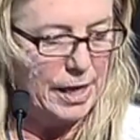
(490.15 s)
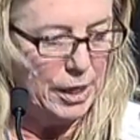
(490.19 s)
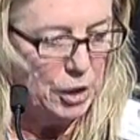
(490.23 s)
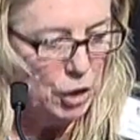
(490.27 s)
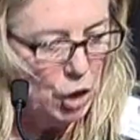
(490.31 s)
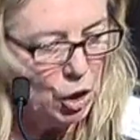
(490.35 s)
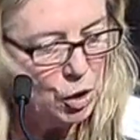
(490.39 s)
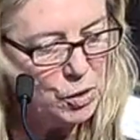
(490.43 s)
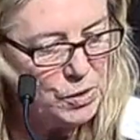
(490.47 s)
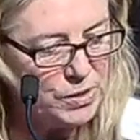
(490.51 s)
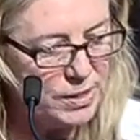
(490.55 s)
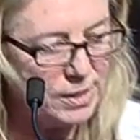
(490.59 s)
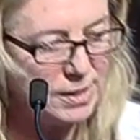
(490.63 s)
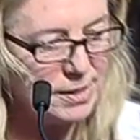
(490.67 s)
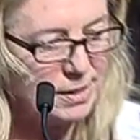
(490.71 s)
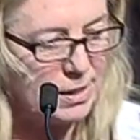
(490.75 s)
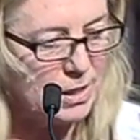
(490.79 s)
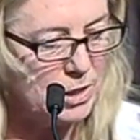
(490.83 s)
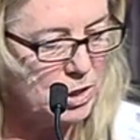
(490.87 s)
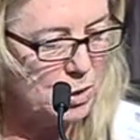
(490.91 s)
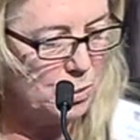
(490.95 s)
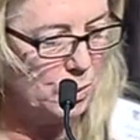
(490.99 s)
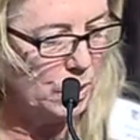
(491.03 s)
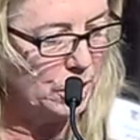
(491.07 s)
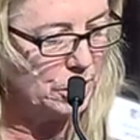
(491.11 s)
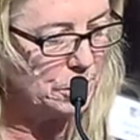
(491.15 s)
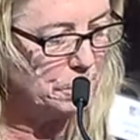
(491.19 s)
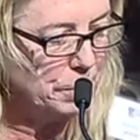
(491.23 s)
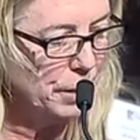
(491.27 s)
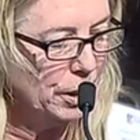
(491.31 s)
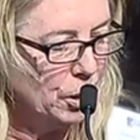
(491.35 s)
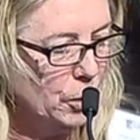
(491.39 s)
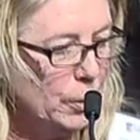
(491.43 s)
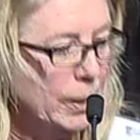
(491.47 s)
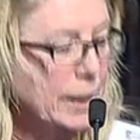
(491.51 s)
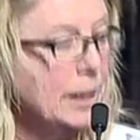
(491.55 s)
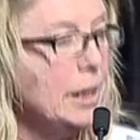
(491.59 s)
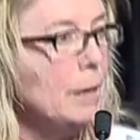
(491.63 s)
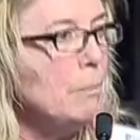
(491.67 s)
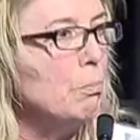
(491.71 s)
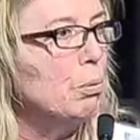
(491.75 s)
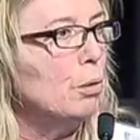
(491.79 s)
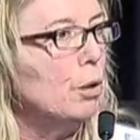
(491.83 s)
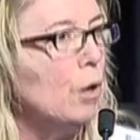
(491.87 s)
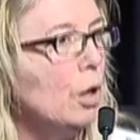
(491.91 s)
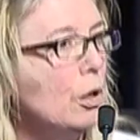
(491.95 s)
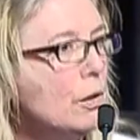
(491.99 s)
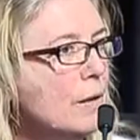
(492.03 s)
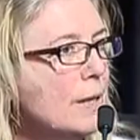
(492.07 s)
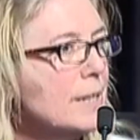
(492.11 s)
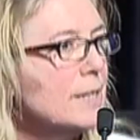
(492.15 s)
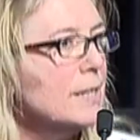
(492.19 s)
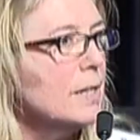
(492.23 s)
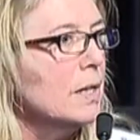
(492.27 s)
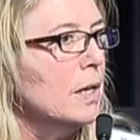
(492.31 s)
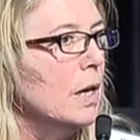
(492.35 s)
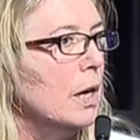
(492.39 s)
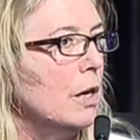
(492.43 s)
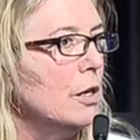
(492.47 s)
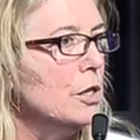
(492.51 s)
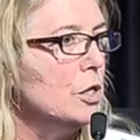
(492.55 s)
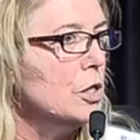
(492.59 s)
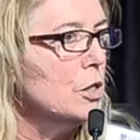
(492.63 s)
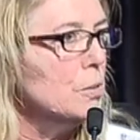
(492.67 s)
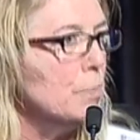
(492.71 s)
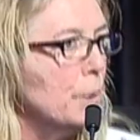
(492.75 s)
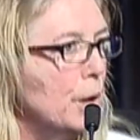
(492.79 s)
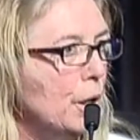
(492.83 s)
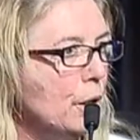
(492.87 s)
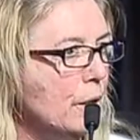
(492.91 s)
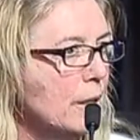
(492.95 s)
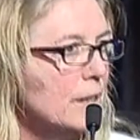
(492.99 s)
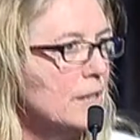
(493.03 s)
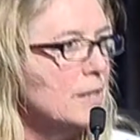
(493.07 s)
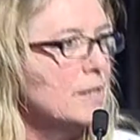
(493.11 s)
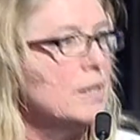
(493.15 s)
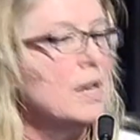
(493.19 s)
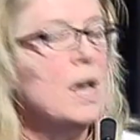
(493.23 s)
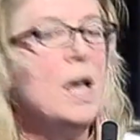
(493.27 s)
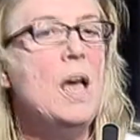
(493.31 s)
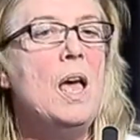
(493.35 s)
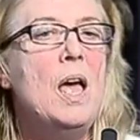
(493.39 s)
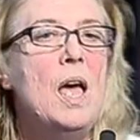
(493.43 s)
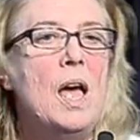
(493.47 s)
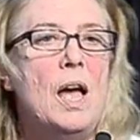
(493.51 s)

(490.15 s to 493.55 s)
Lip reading: They know success works pretty quickly. Progress encourages progress.